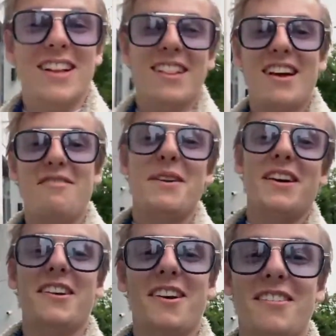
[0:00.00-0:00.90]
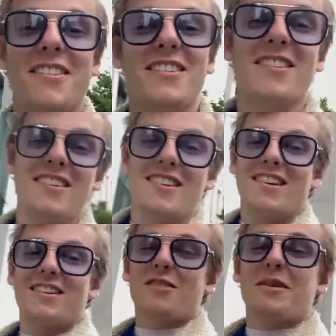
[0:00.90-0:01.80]
left MegaCon.
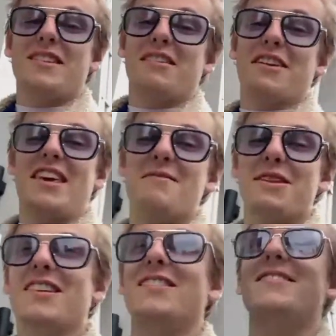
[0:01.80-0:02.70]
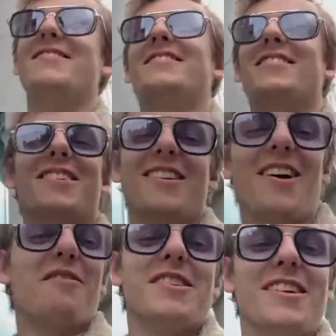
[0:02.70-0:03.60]
Got myself a keyword.
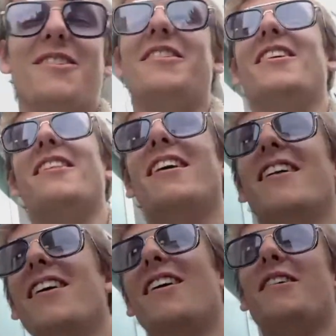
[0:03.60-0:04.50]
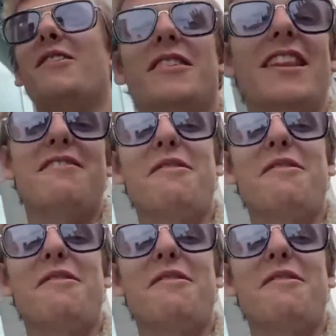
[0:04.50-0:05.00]
Obviously, couldn't do that. Couldn't leave